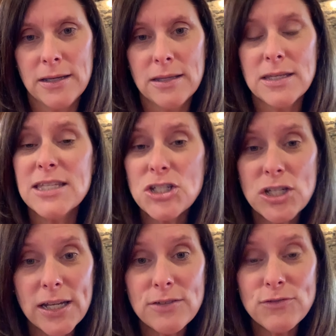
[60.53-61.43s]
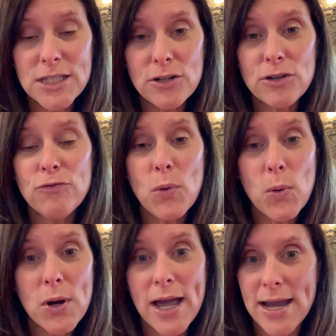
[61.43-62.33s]
The session considered
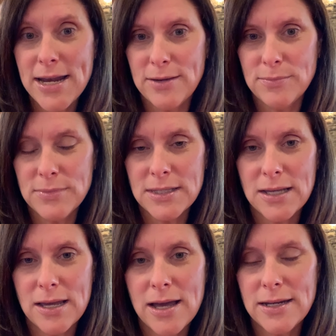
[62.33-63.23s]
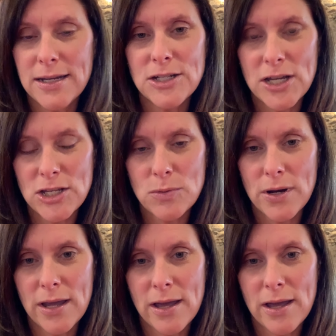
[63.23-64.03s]
four items on January